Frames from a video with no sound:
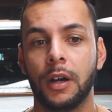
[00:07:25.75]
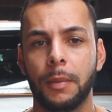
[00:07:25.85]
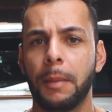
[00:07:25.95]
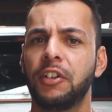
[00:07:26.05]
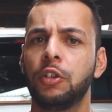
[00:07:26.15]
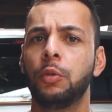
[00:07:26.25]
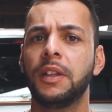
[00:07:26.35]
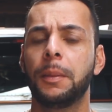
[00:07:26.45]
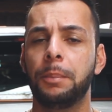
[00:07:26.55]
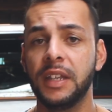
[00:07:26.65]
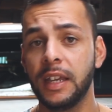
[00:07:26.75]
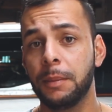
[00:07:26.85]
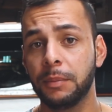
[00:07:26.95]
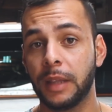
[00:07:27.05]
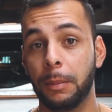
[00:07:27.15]
I'm actually doing the
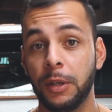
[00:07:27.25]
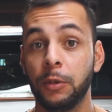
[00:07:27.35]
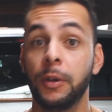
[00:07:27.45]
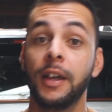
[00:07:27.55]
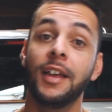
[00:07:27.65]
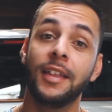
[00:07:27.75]
BMW